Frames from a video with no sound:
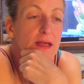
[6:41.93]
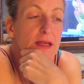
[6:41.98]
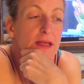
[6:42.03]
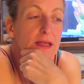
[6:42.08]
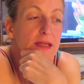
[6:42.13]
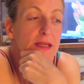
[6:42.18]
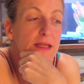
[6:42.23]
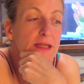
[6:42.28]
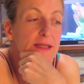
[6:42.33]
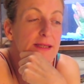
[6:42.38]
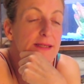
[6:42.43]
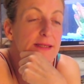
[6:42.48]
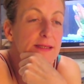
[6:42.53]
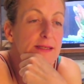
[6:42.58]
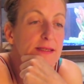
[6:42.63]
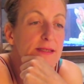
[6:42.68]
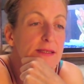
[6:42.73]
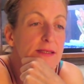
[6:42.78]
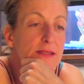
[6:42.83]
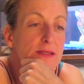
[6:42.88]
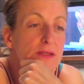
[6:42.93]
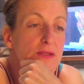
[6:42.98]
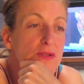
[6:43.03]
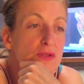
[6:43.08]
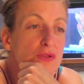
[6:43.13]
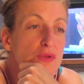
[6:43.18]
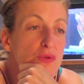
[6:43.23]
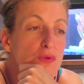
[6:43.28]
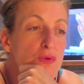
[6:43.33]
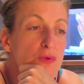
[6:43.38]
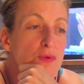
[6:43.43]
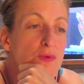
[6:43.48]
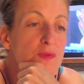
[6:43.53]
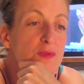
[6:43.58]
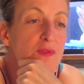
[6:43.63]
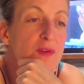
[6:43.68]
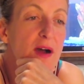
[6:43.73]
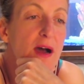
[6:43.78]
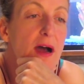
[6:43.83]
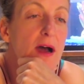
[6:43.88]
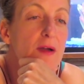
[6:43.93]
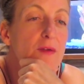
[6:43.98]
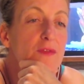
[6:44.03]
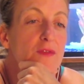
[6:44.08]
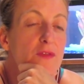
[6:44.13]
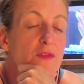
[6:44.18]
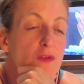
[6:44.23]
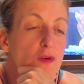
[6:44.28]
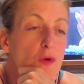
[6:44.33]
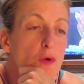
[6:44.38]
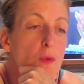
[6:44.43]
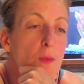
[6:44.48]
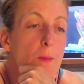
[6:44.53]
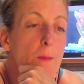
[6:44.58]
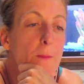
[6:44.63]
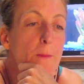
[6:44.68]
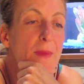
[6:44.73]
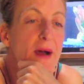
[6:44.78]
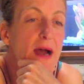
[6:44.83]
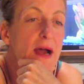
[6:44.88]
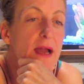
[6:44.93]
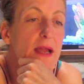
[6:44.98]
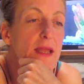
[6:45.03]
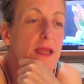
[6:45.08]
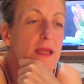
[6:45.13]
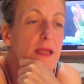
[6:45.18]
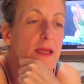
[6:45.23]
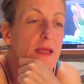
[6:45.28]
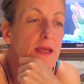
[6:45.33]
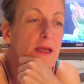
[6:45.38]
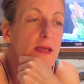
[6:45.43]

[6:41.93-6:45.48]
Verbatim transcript: is too far from my